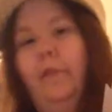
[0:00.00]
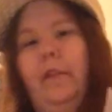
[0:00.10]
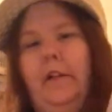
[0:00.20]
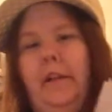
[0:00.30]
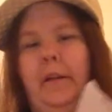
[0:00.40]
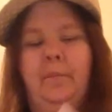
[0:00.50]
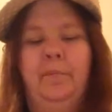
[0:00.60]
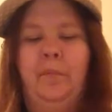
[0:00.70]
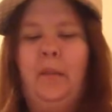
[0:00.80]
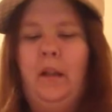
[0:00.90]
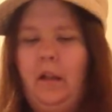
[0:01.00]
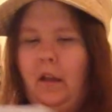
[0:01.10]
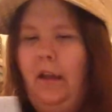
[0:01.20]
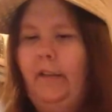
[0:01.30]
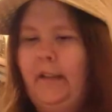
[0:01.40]
found it.
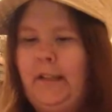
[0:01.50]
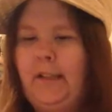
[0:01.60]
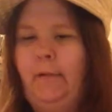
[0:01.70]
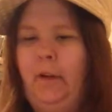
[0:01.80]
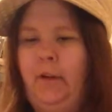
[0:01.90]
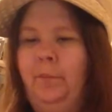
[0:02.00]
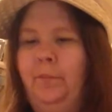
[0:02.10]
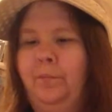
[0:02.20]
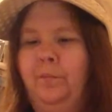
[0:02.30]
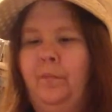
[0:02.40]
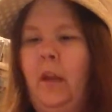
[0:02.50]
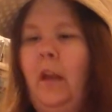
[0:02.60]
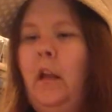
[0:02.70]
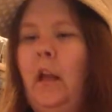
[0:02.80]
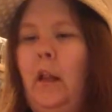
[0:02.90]
And this is from
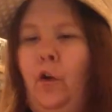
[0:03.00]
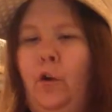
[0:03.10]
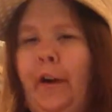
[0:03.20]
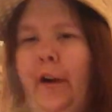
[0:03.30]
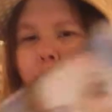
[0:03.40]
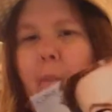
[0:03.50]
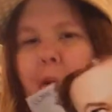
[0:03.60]
L'Oreal